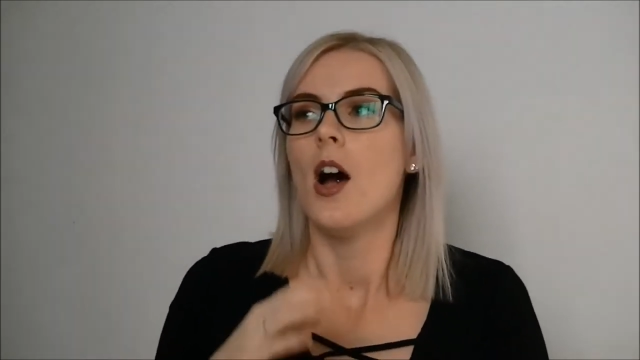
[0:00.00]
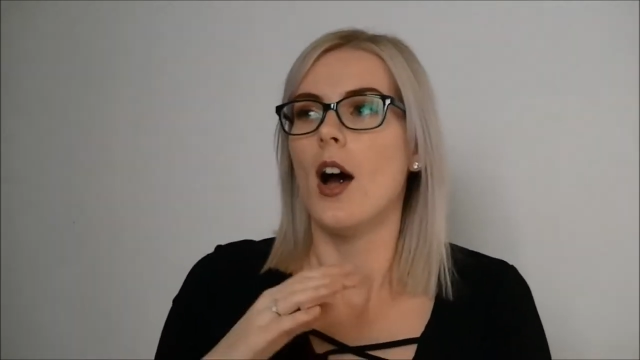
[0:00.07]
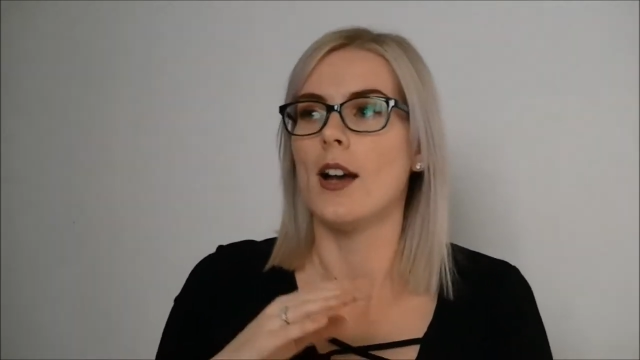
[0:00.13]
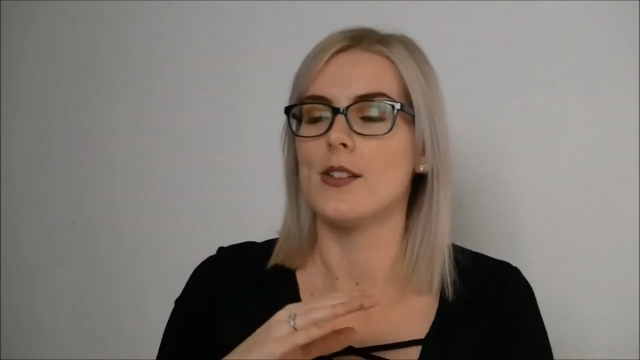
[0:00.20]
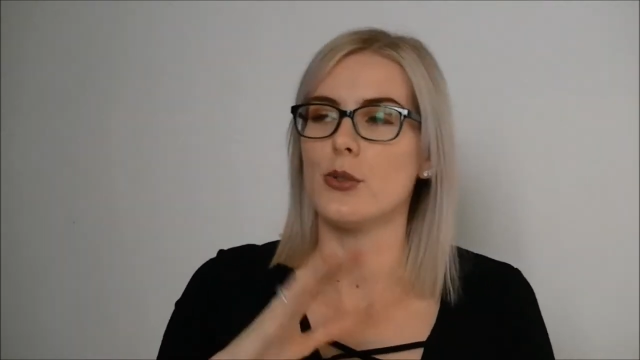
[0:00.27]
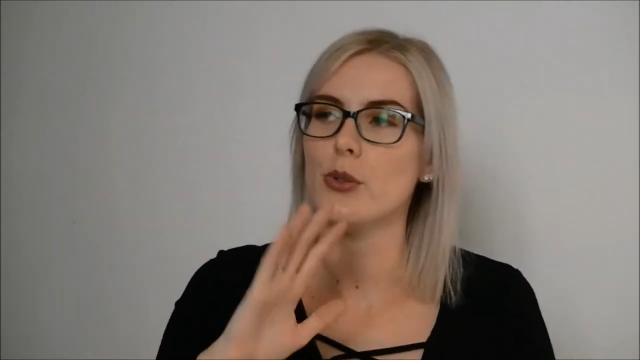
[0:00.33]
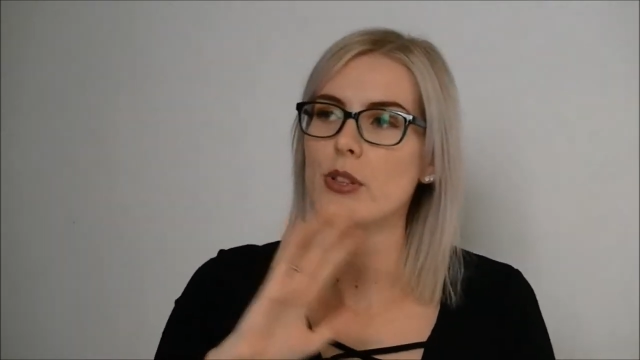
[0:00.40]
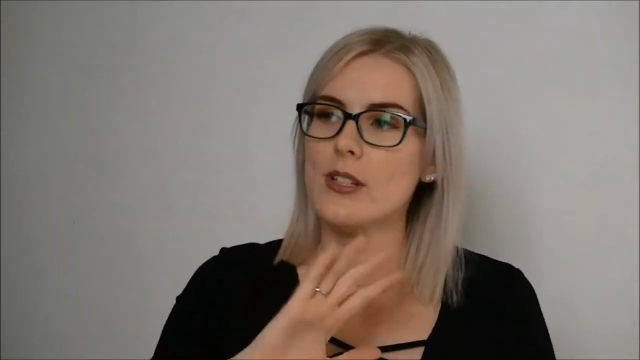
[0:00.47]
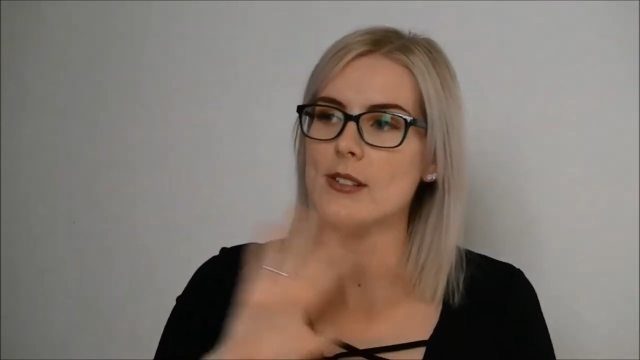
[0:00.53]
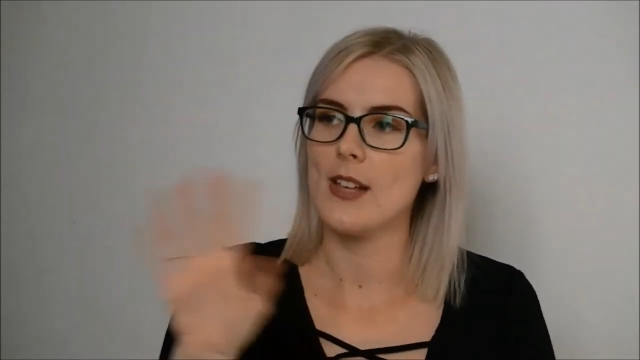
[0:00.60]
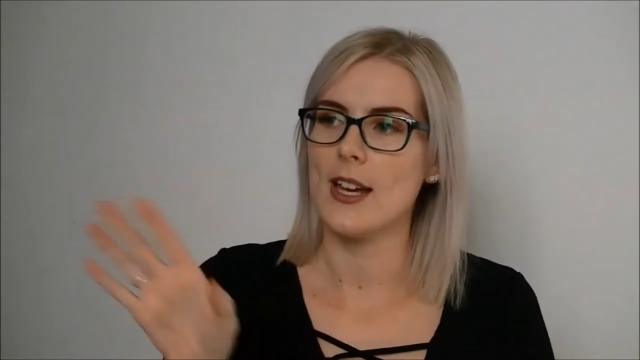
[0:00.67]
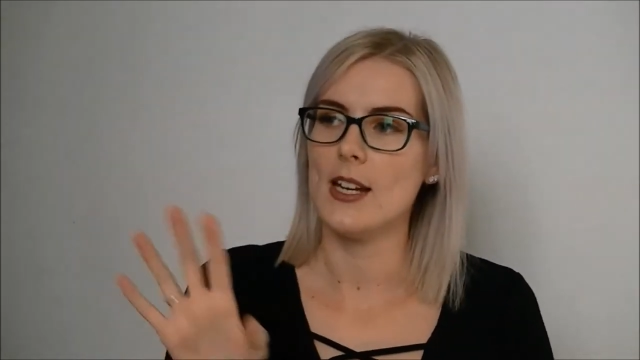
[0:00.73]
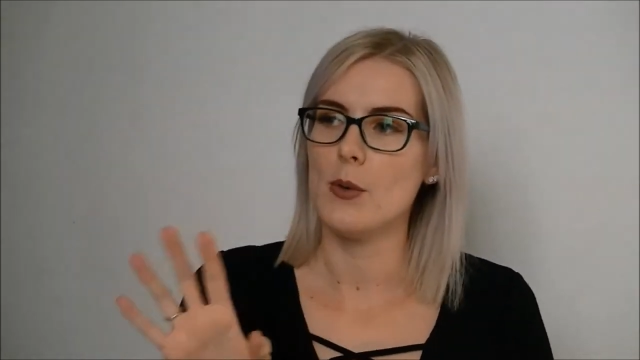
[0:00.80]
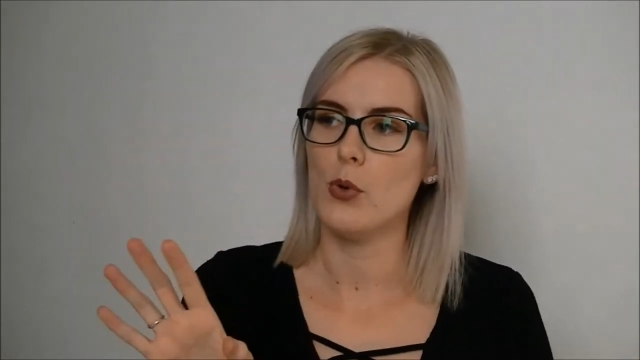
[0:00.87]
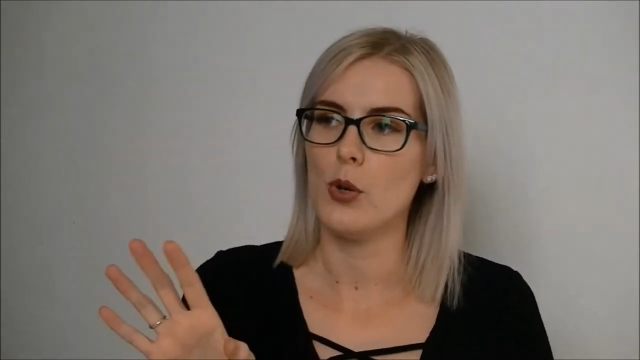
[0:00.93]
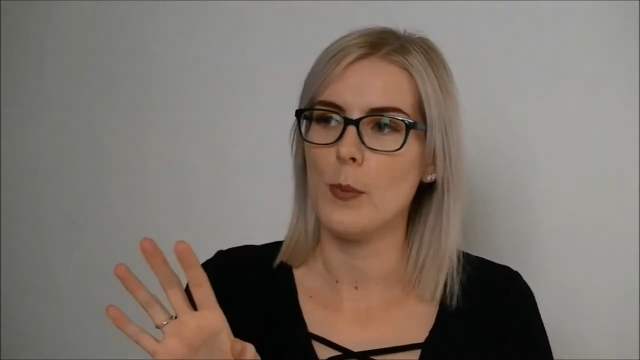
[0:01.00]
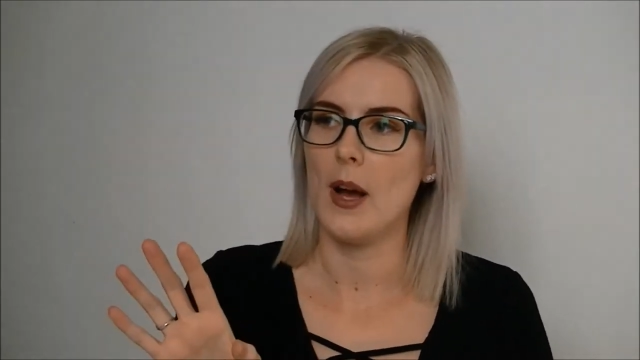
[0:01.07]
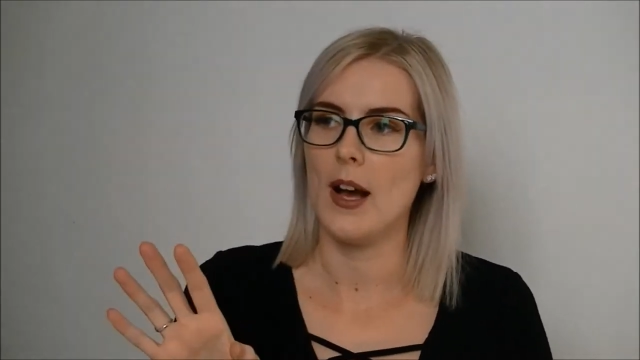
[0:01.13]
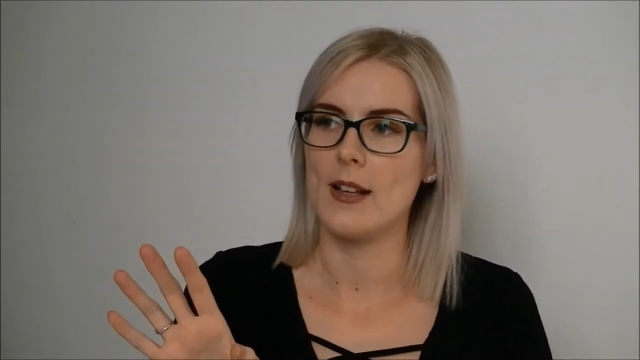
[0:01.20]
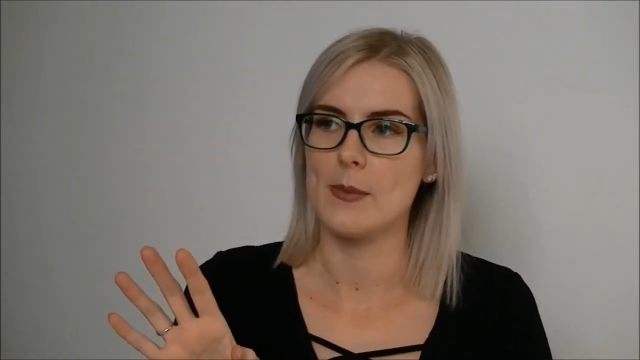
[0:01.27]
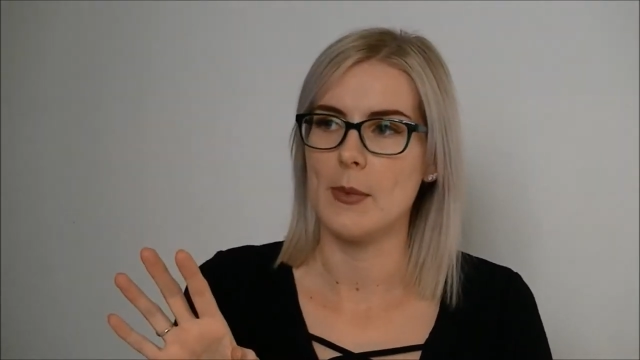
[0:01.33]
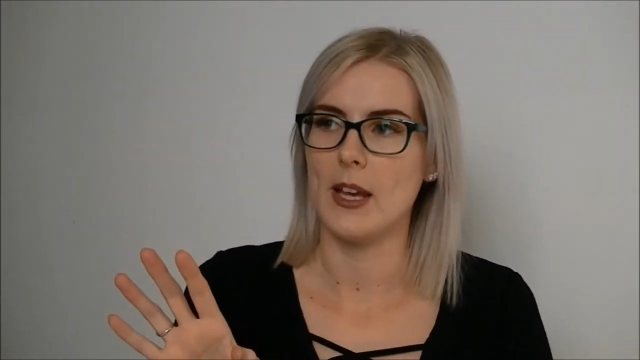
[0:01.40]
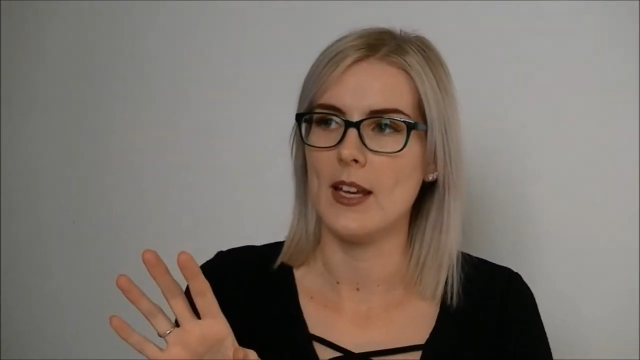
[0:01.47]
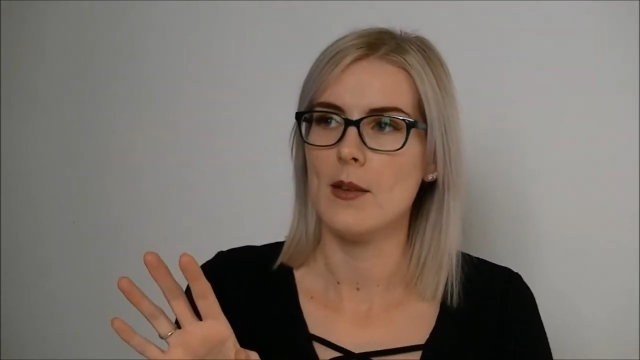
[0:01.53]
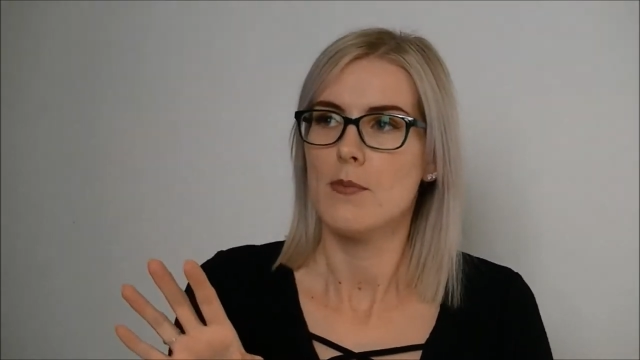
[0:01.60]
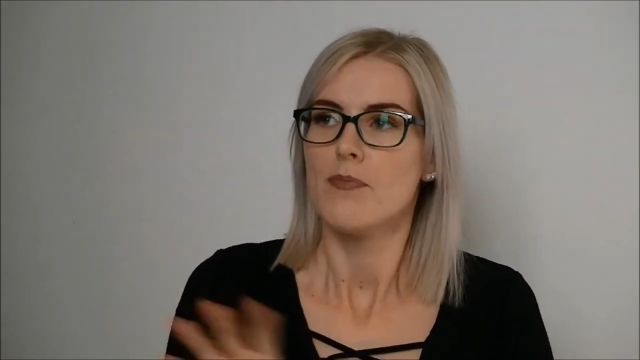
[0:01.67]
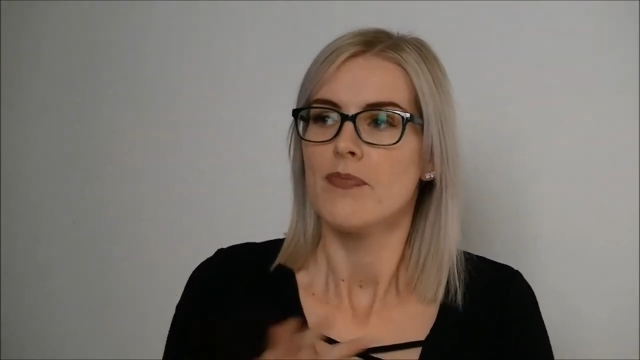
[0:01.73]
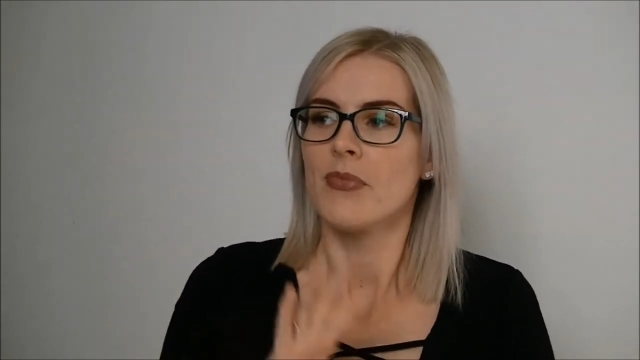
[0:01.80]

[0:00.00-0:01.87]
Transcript: I saw this lady walk past me